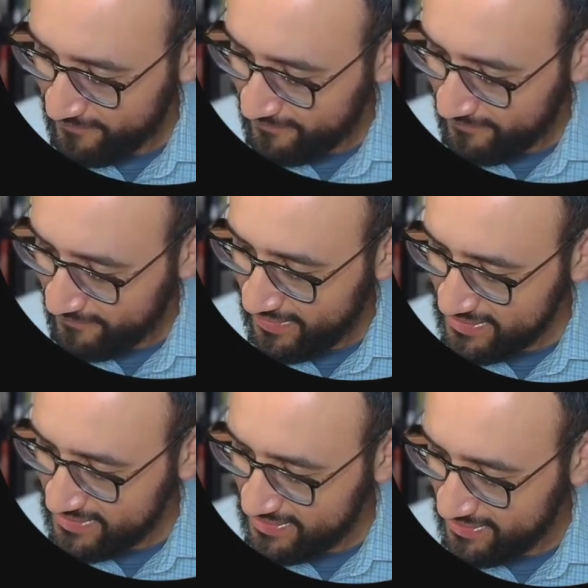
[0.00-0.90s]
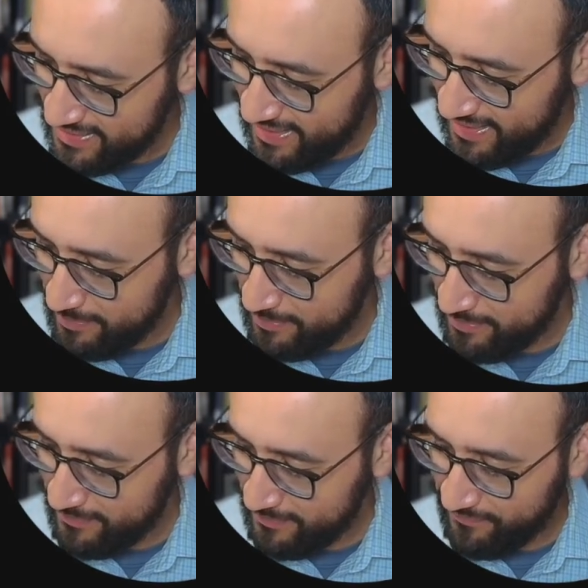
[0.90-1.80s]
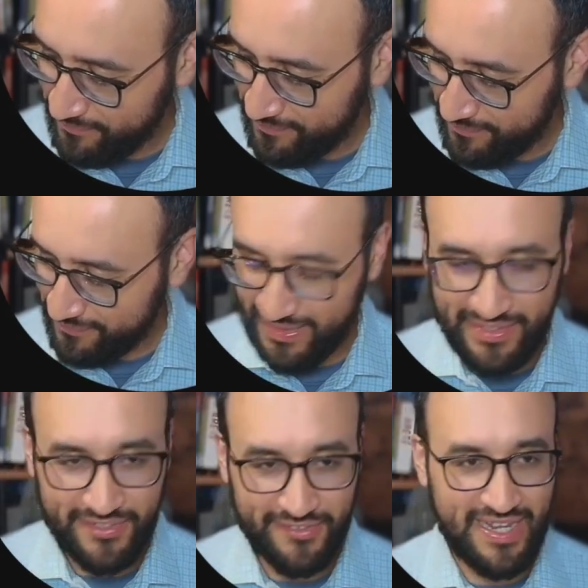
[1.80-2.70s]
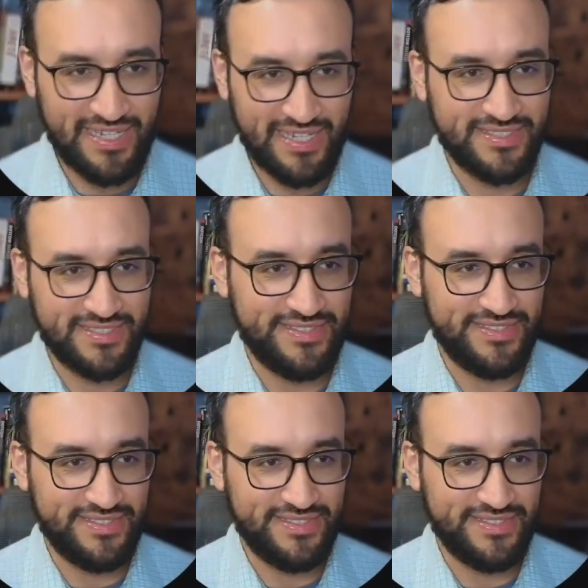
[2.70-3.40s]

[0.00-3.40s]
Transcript: I actually set up a little action step.